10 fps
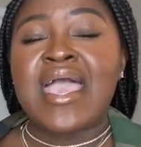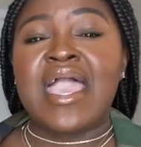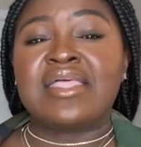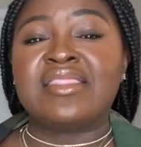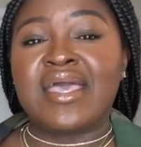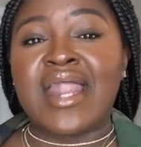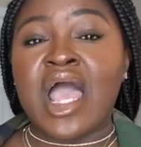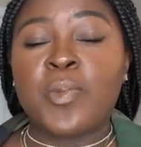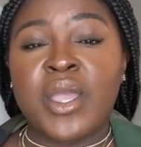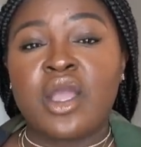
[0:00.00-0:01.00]
and then
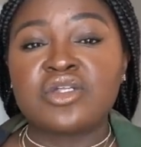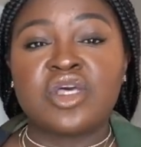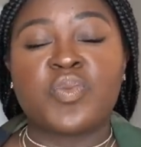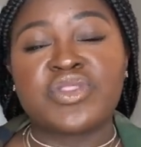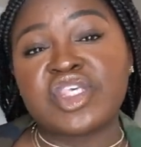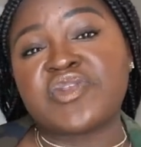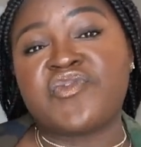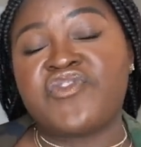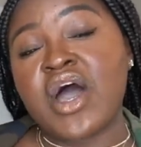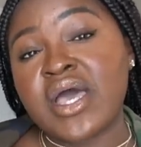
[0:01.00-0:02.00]
I paired it with this
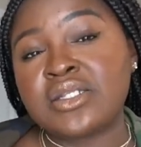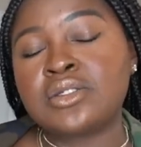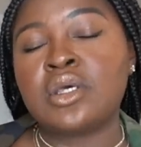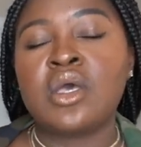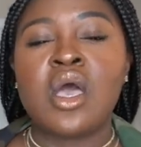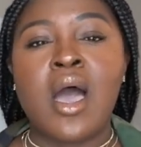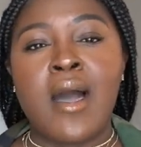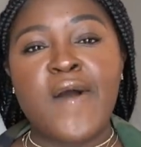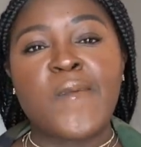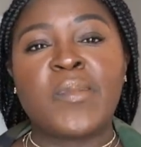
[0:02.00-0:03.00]
fun
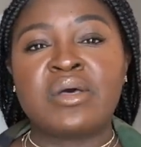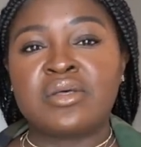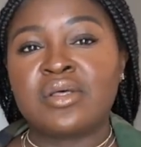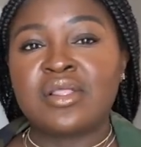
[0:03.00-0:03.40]
um,